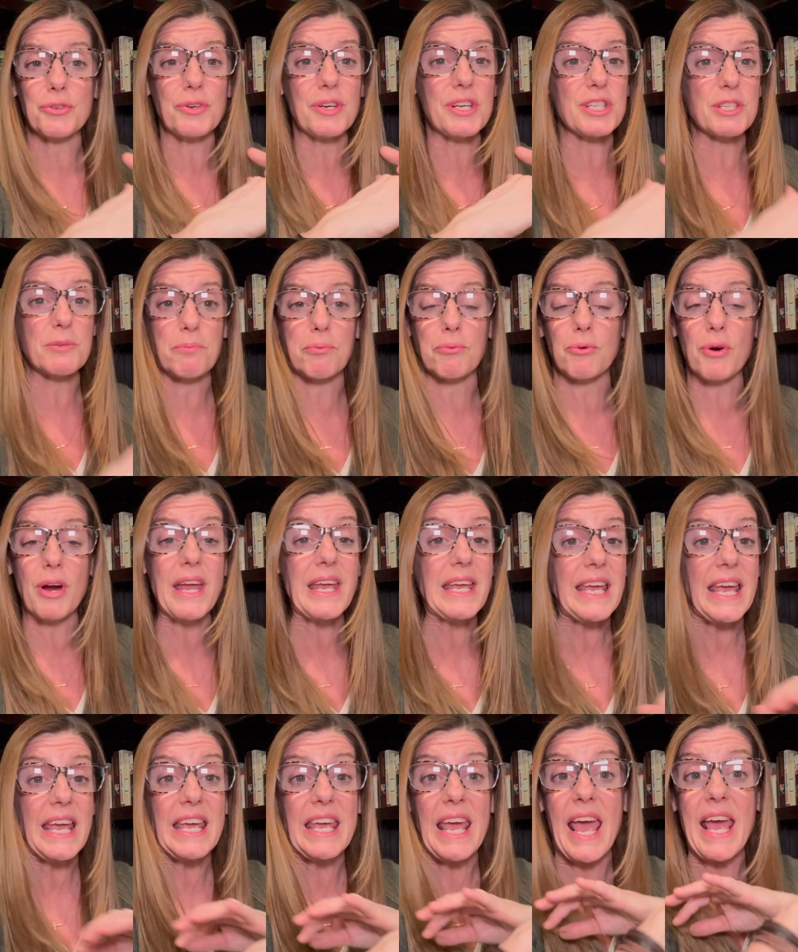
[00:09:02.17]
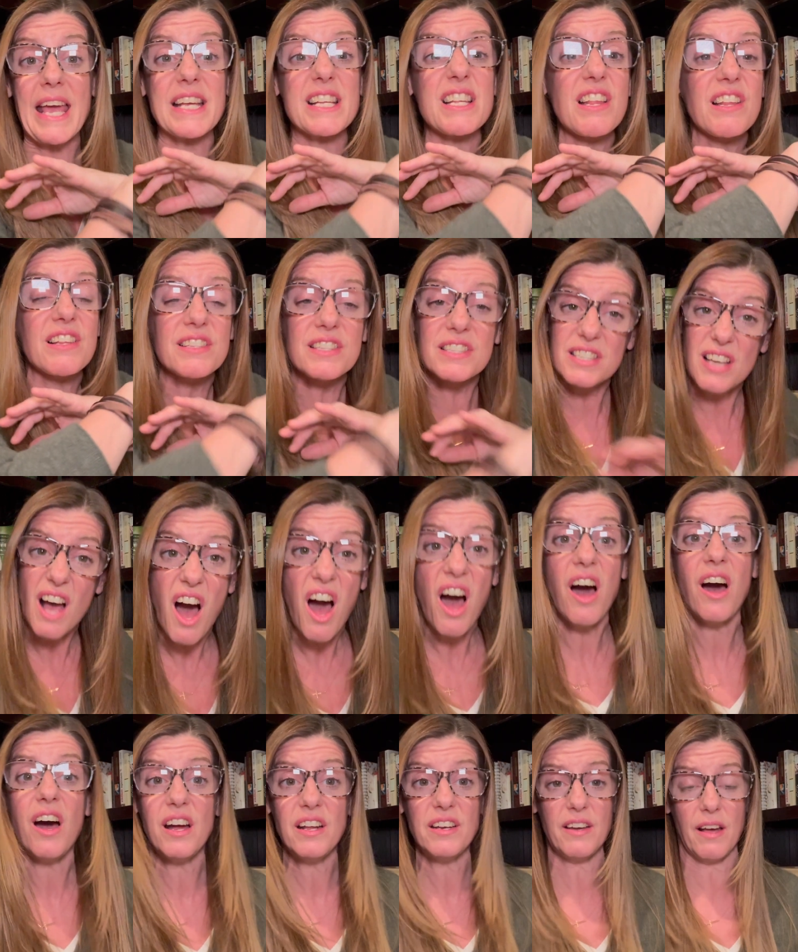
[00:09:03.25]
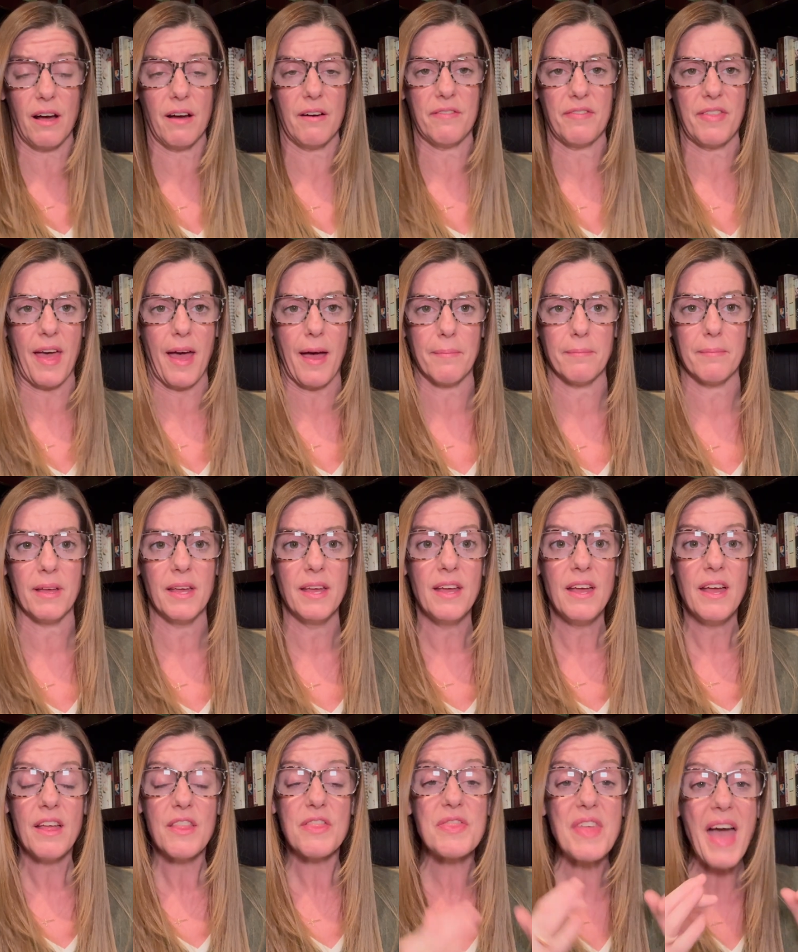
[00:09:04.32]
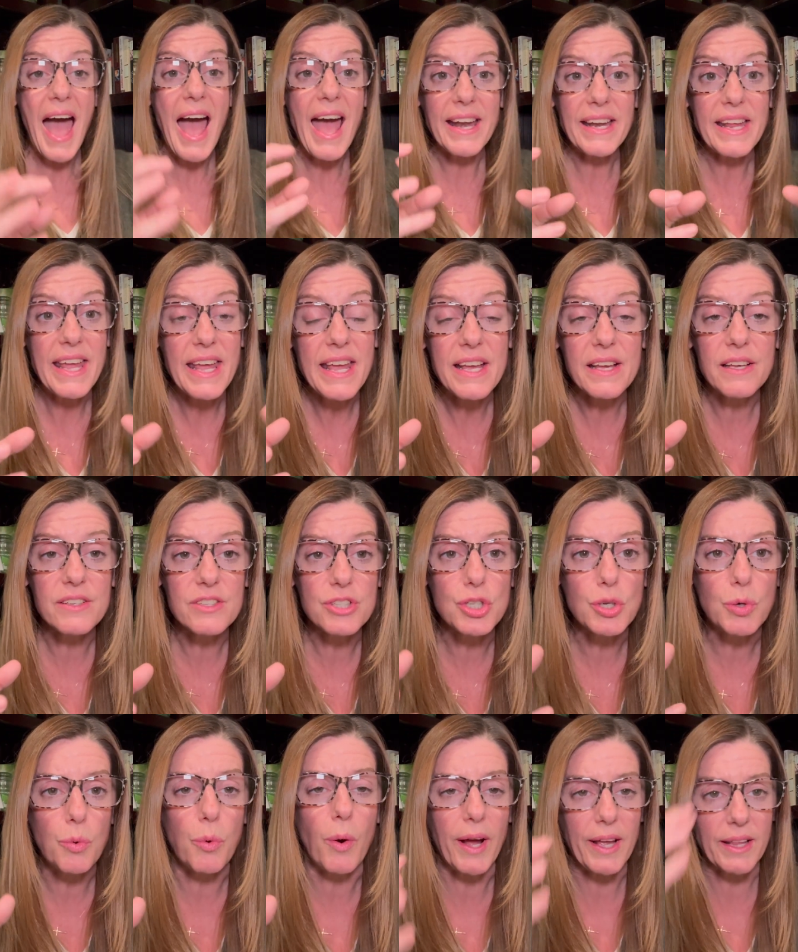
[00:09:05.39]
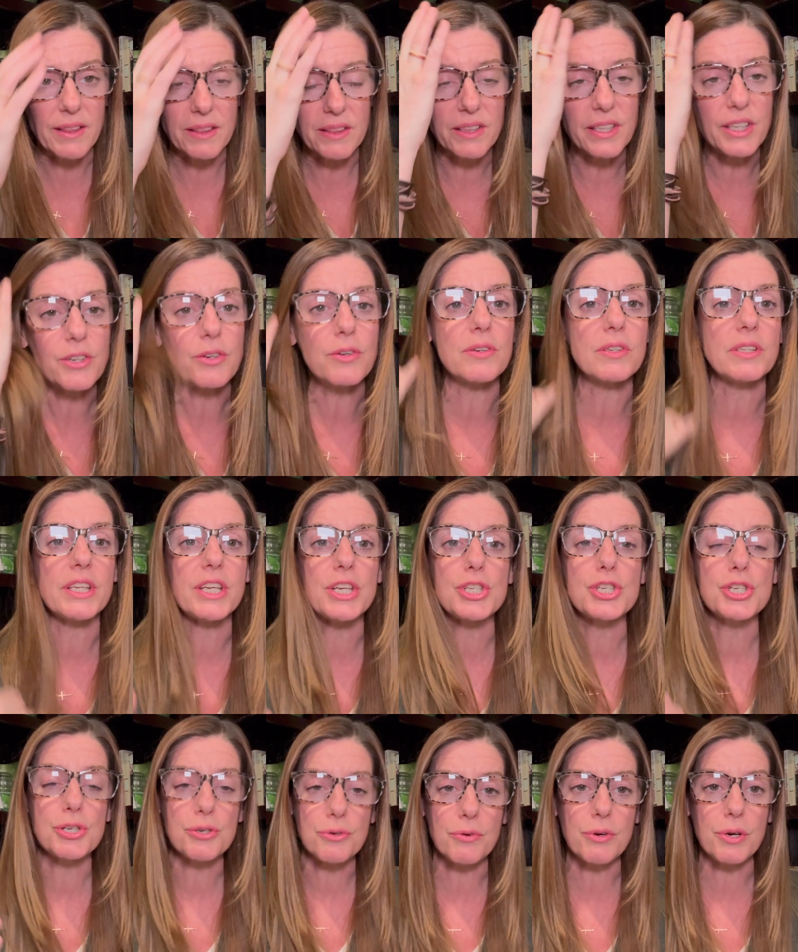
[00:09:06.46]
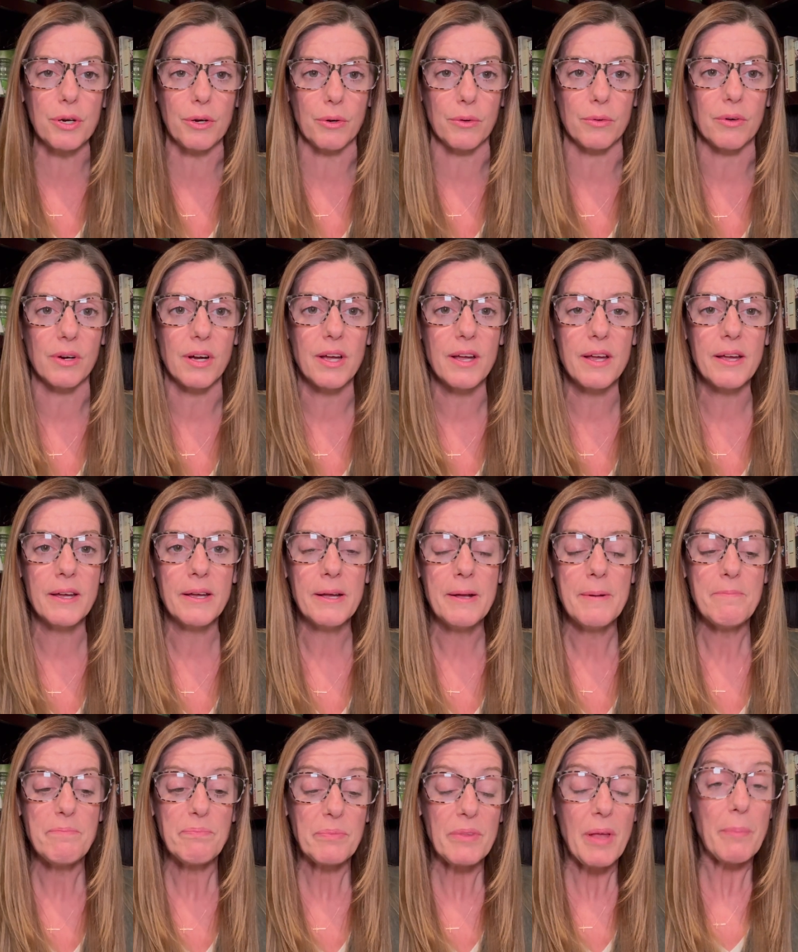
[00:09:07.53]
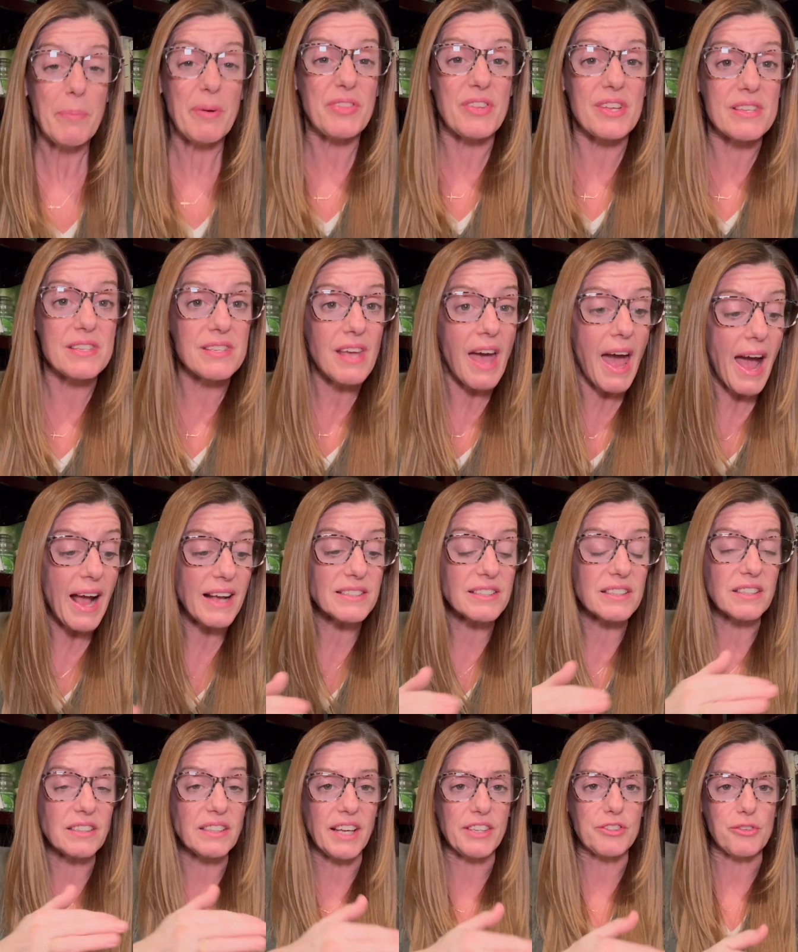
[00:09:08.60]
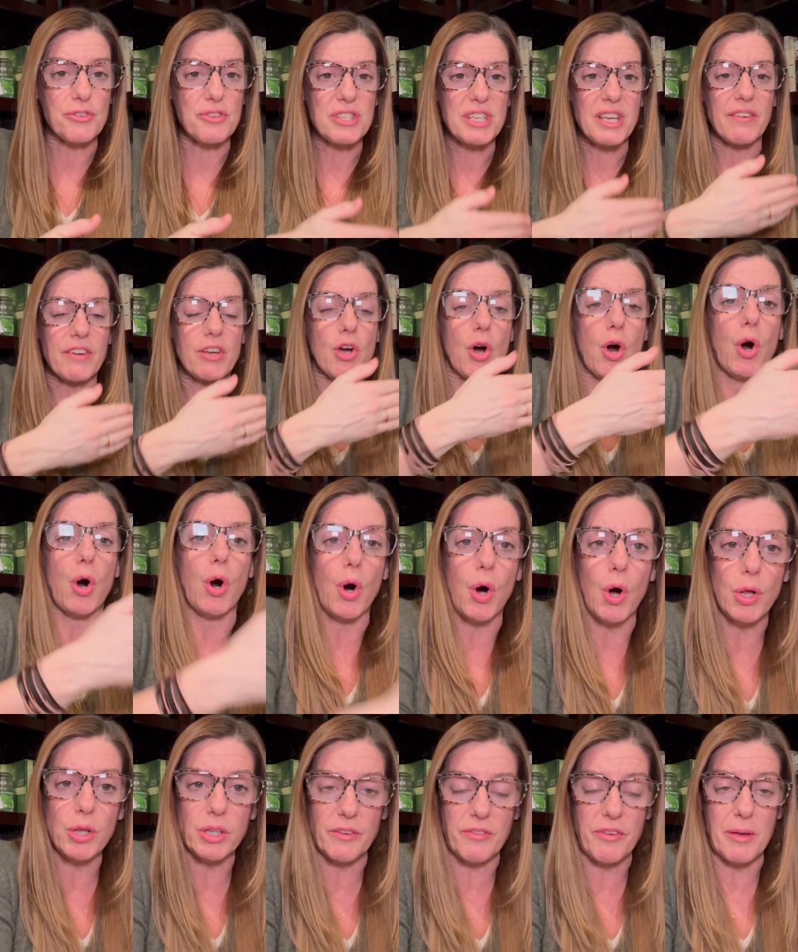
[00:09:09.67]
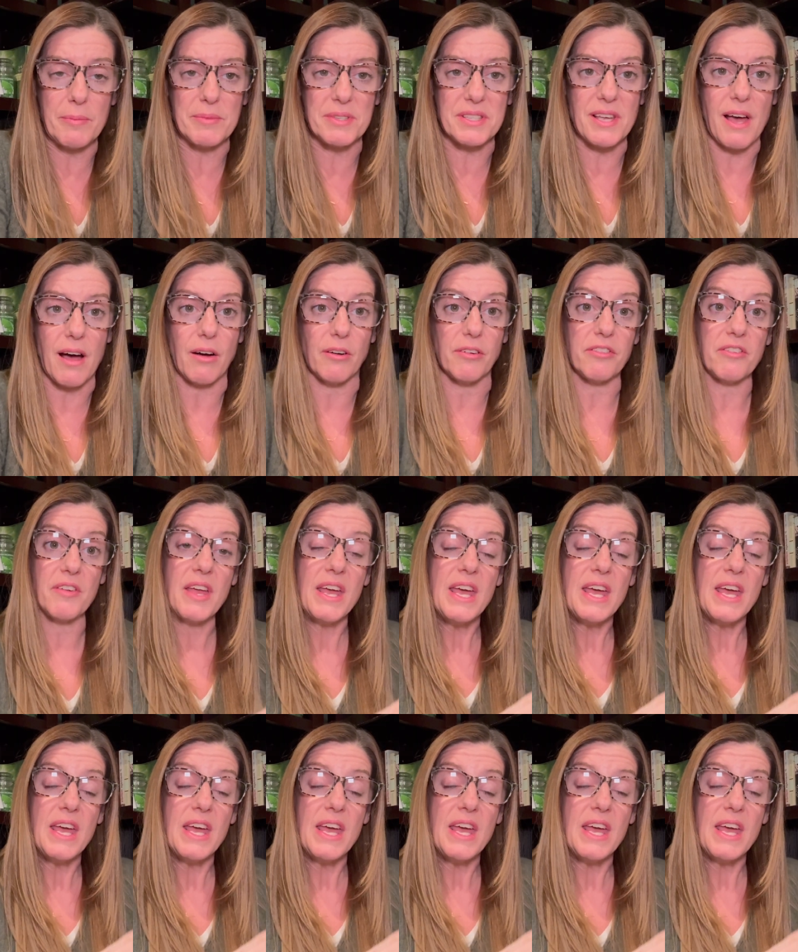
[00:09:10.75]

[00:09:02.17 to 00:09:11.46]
is breaking a ton of them. That is quite literally true. But the tax collector is giving all of himself.